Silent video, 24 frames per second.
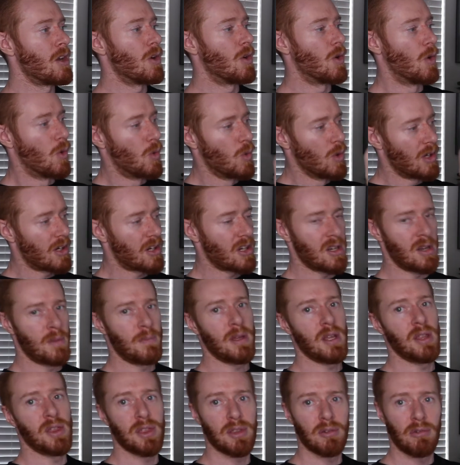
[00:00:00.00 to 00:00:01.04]
all are going to
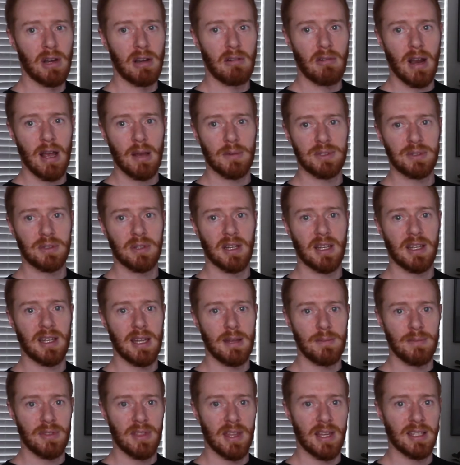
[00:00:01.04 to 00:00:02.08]
be 3 reps. We're going to
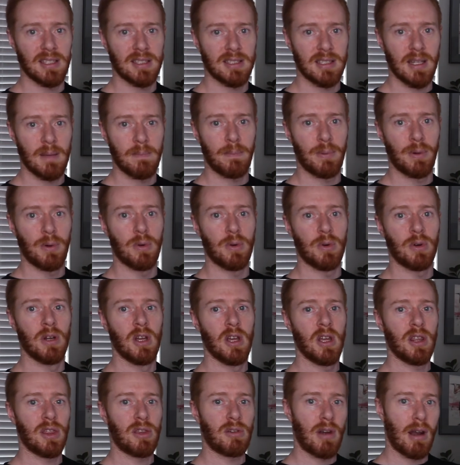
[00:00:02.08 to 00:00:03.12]
keep things simple.
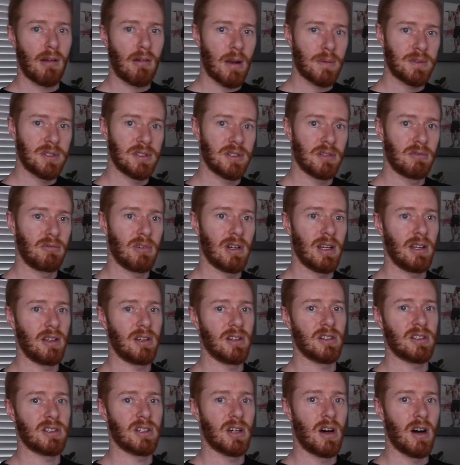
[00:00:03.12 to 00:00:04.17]
3 reps is a really
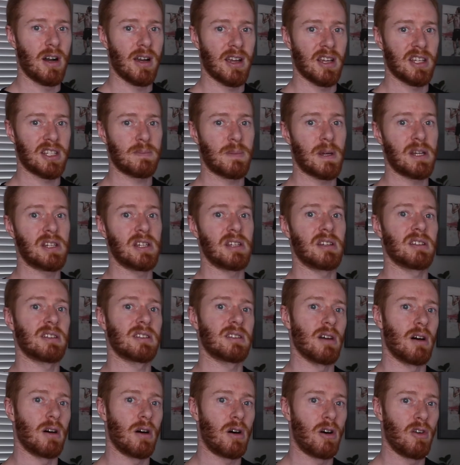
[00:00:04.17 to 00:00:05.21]
good target, especially to
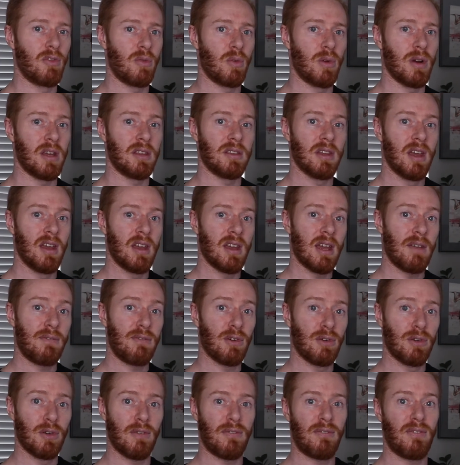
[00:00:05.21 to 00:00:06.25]
start off with. If
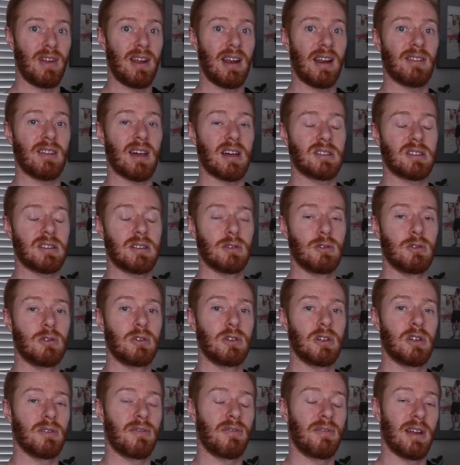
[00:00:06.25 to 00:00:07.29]
you're not feeling that
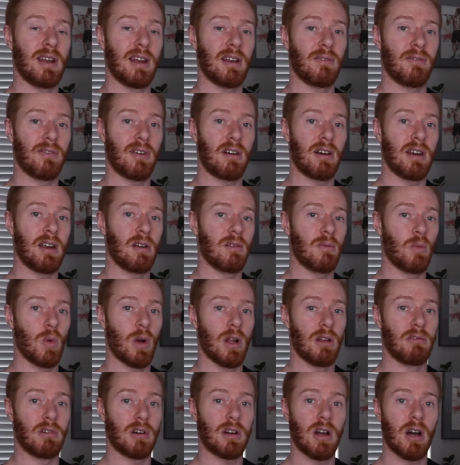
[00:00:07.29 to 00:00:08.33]
sore, you're feeling very
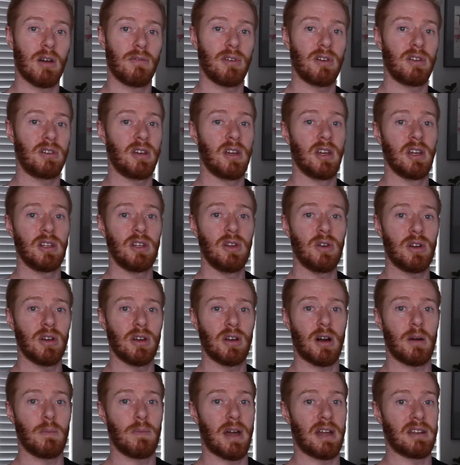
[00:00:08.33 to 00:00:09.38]
well recovered, you can
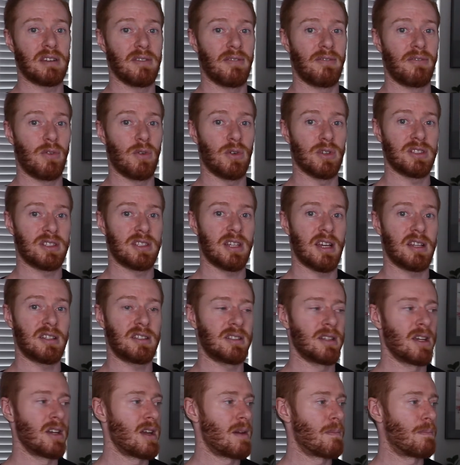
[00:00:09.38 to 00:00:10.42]
up that to 4
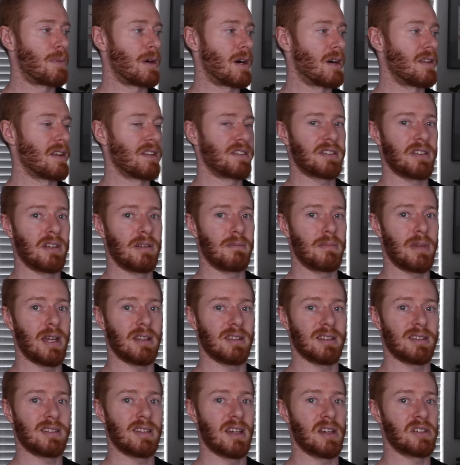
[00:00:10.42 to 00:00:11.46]
sets, but that's going to make
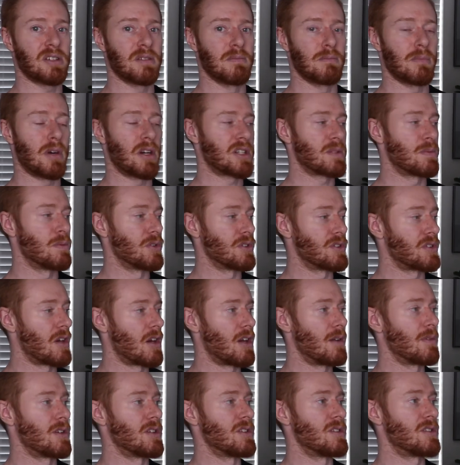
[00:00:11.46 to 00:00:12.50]
the session much more
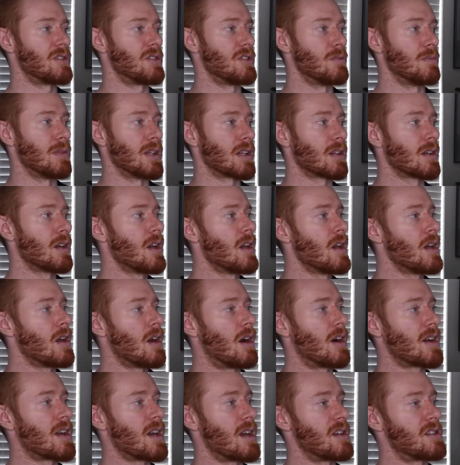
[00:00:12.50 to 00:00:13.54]
time consuming.
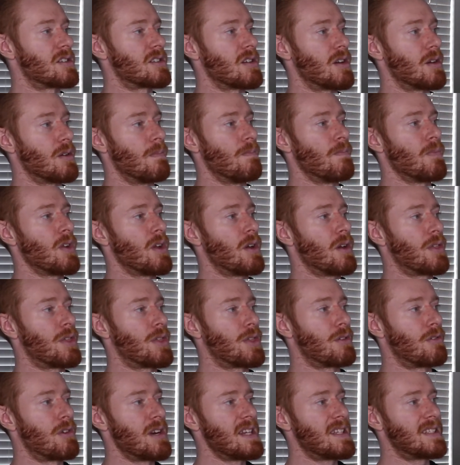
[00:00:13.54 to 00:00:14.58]
Okay, so
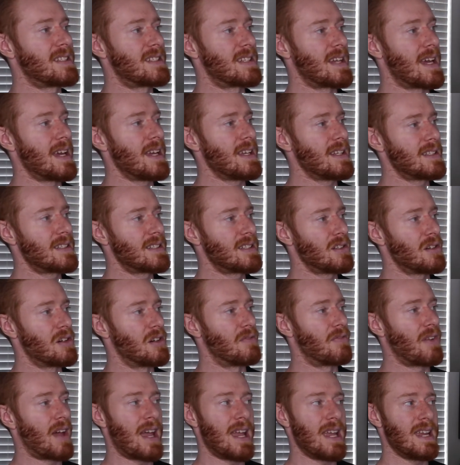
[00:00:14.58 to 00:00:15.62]
3 sets
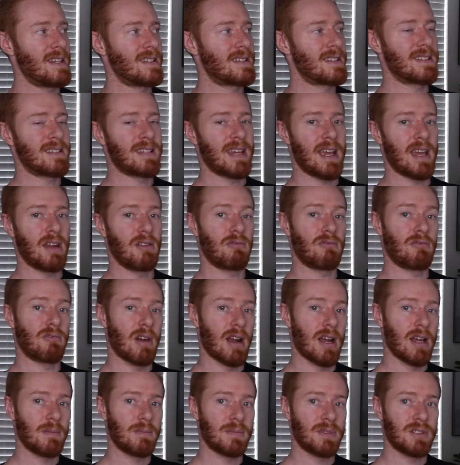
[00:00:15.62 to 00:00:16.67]
of 8 to 10
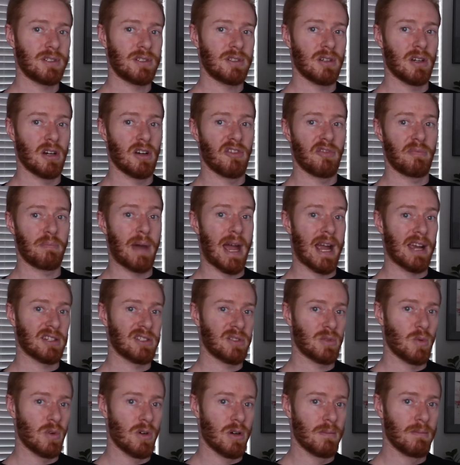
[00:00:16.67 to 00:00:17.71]
reps of back
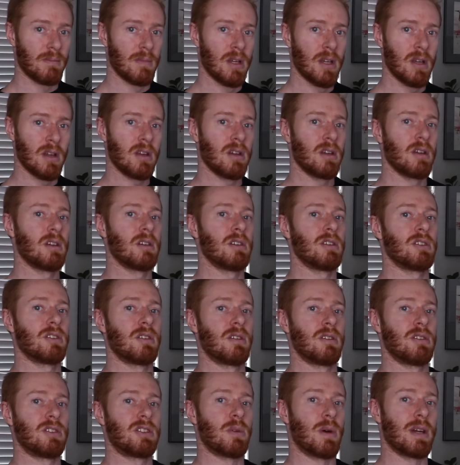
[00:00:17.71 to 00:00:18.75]
squat.
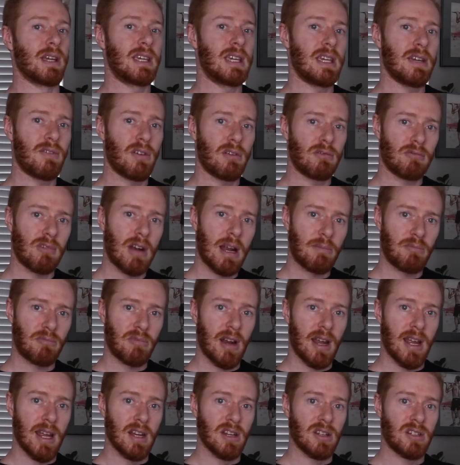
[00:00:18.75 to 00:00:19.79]
So I give a rep
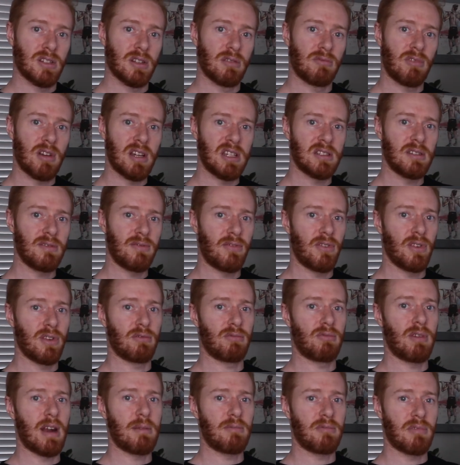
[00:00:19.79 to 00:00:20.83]
range. The reason for the
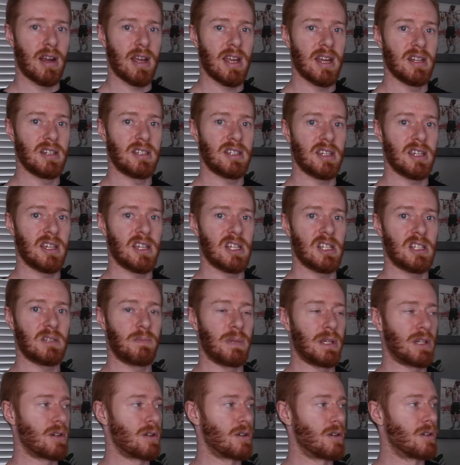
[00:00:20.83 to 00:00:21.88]
rep range is
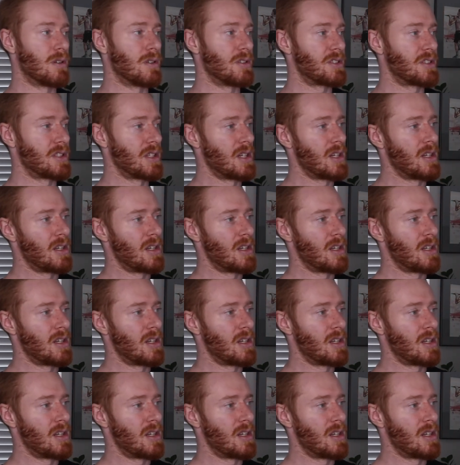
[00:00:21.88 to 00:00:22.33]
because